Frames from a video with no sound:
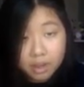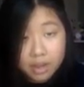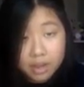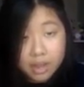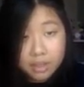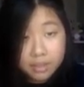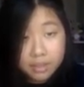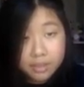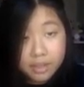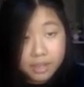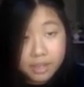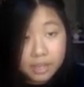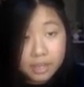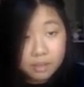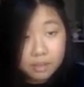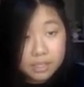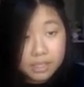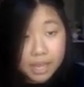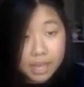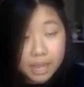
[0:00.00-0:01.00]
and then they give
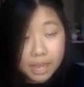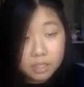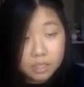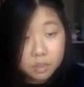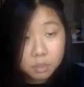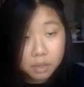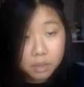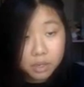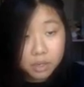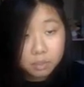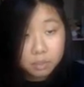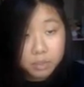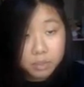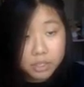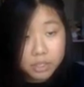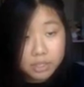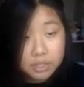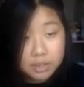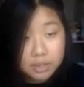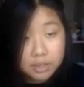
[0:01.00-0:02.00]
us x1, which
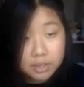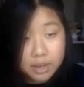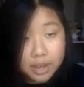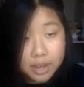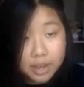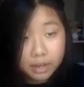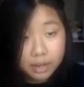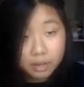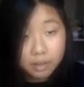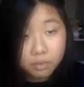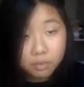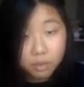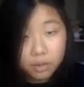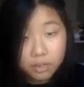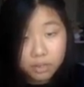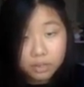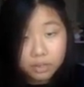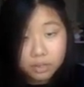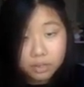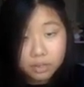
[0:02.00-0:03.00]
is
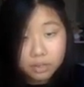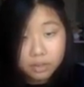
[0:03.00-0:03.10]
-1.